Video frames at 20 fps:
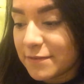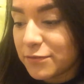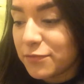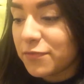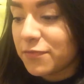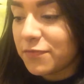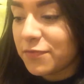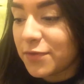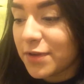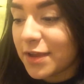
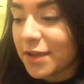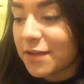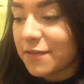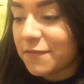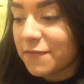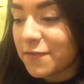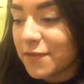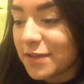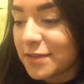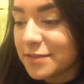I got freak,
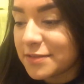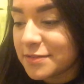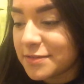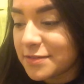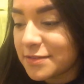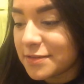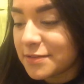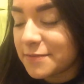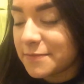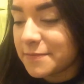freak friends.
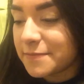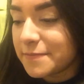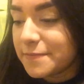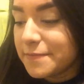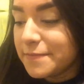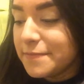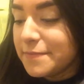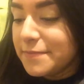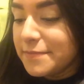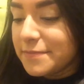friends.